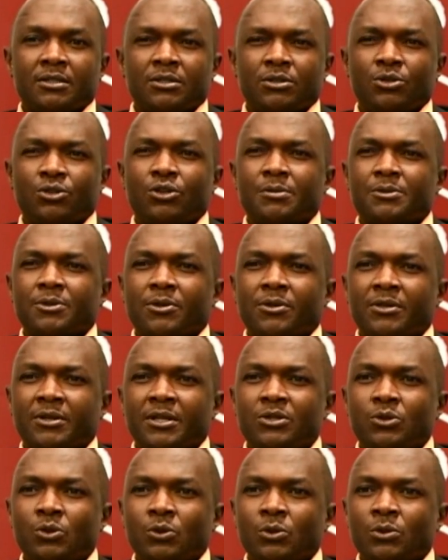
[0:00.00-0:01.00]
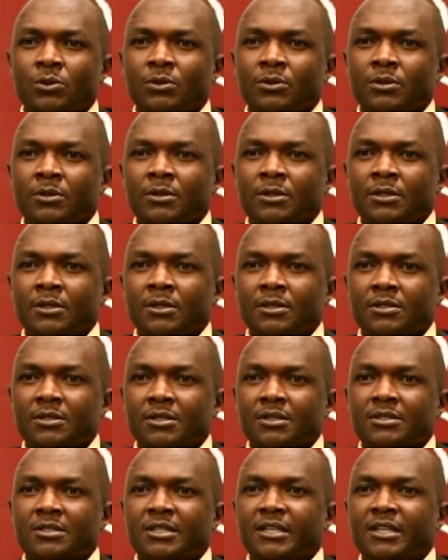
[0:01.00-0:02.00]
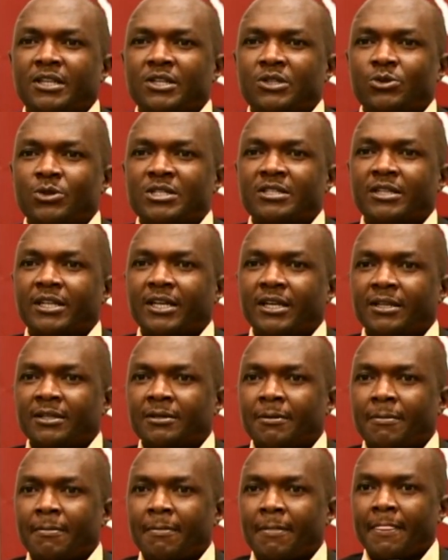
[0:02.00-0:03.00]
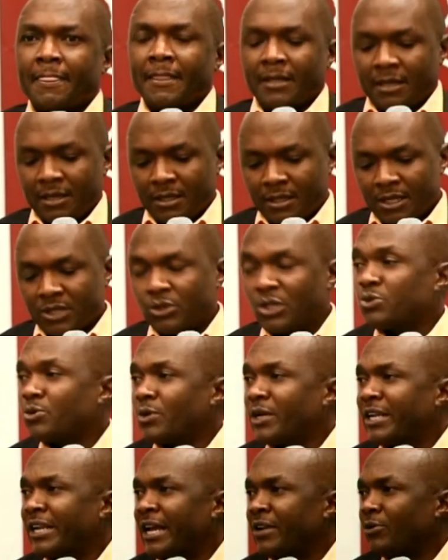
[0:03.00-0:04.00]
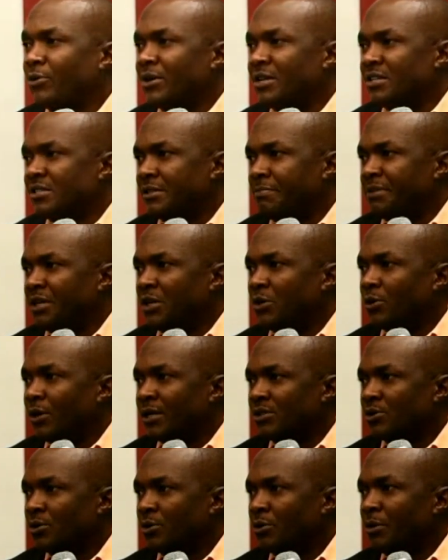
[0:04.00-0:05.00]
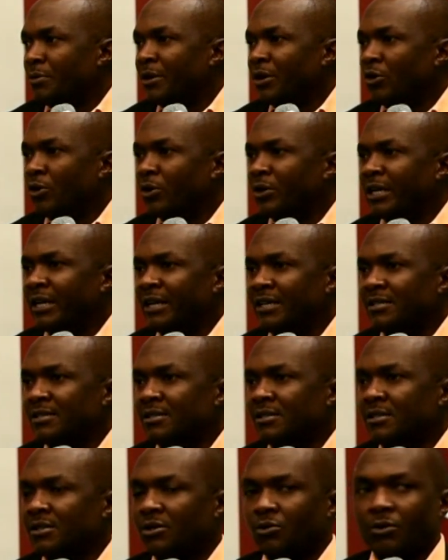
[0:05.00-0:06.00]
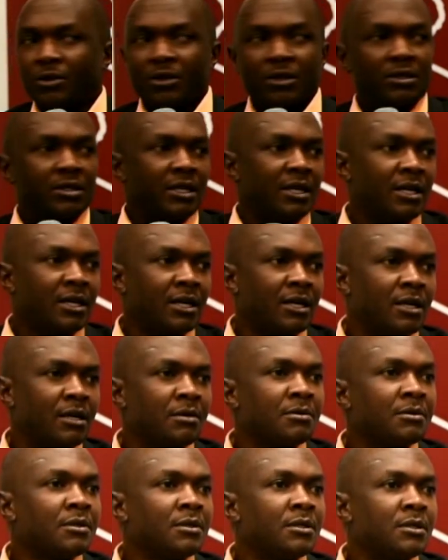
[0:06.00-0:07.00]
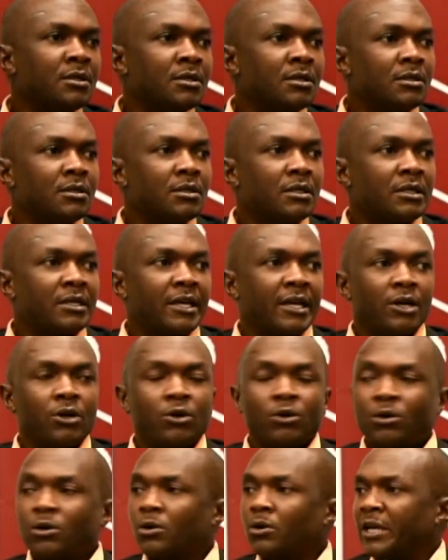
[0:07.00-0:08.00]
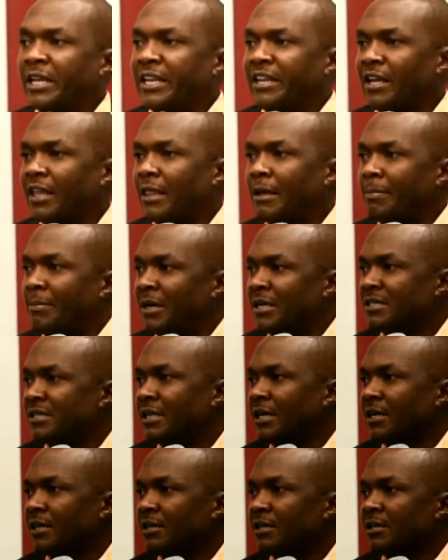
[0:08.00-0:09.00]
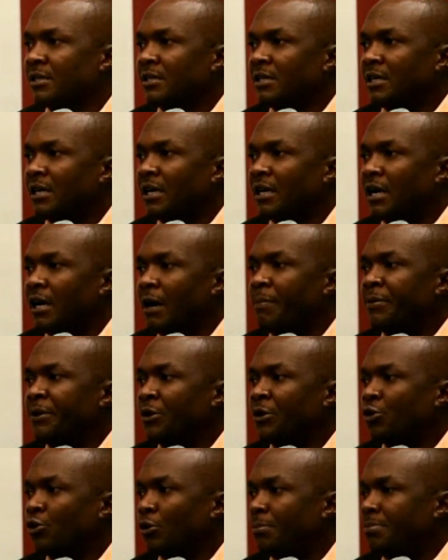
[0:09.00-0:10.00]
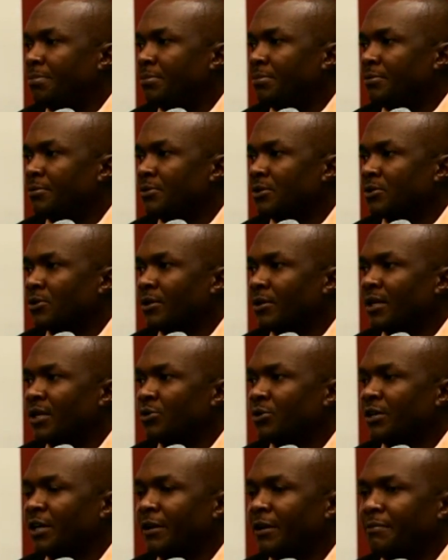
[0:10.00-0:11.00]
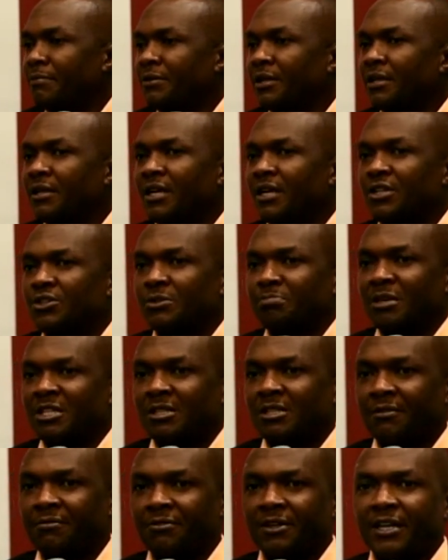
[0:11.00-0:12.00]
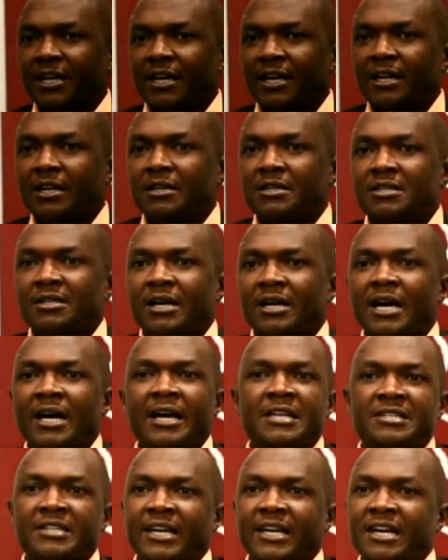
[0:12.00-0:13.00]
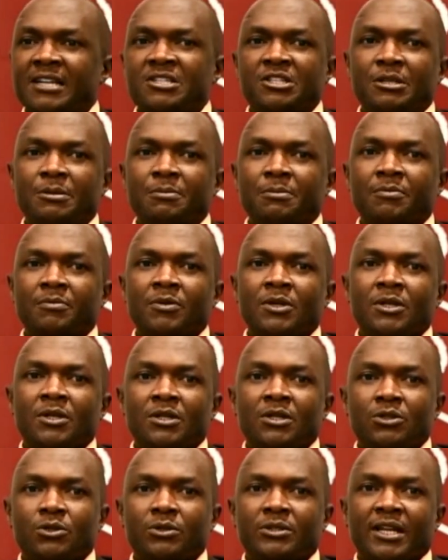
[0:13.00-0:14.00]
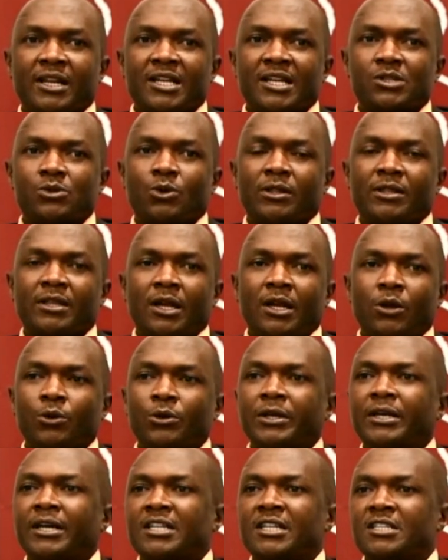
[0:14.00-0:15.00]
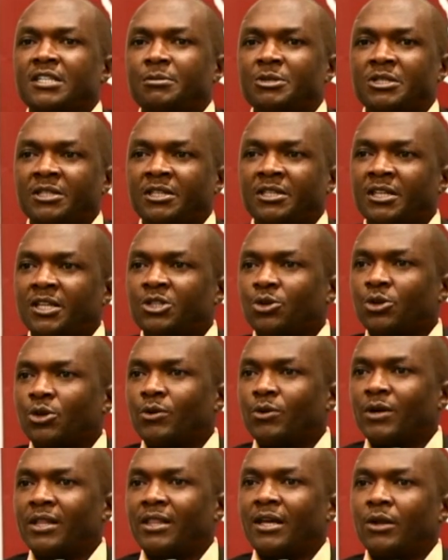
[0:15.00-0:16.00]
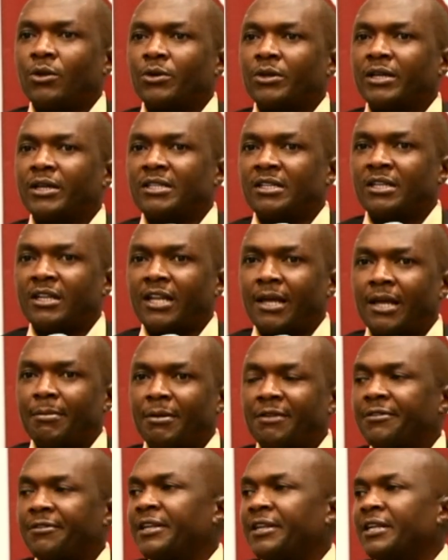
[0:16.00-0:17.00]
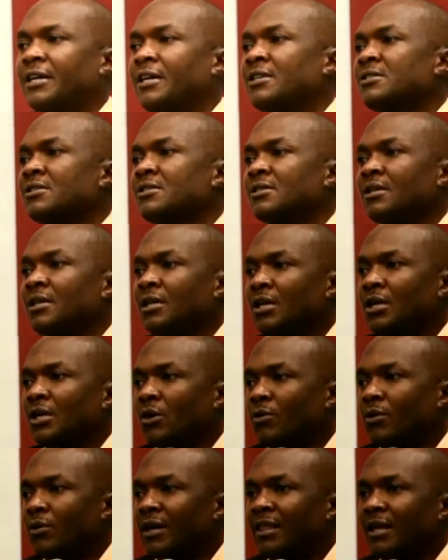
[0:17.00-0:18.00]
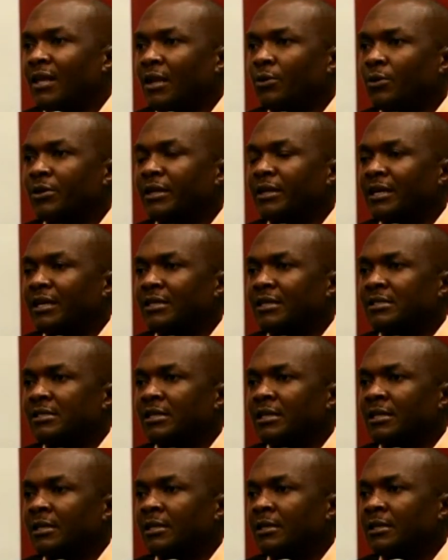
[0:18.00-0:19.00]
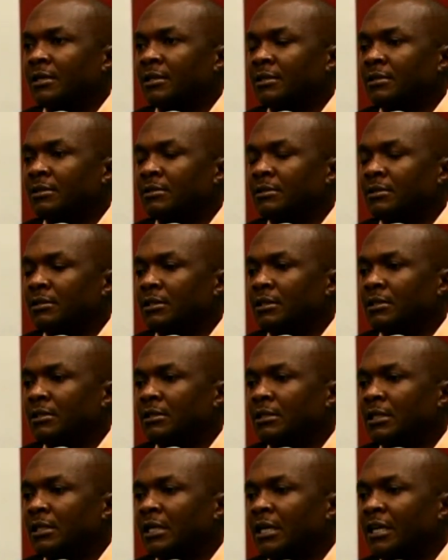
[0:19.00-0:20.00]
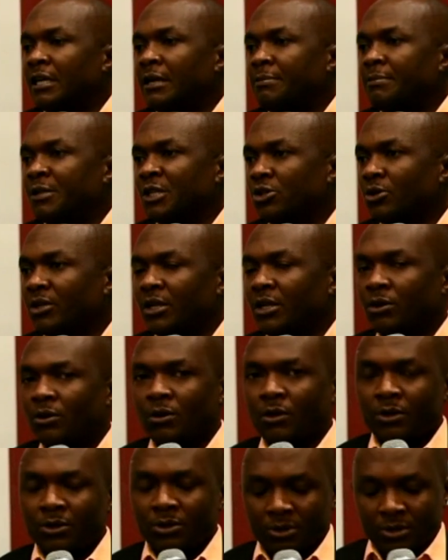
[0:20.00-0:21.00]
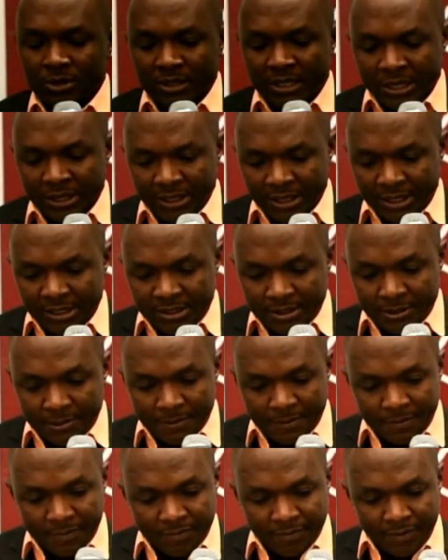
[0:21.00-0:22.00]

2 COPs or 3? 2. 16 and 29. The 21 one is the big one. So we may organize with the KEGO or any other partner a pre-COP so that we can bring here Pacifica and her entire team to tell us what they are looking at in mitigation, what they are looking at in climate finance, what they are looking at in adaptation and all those areas.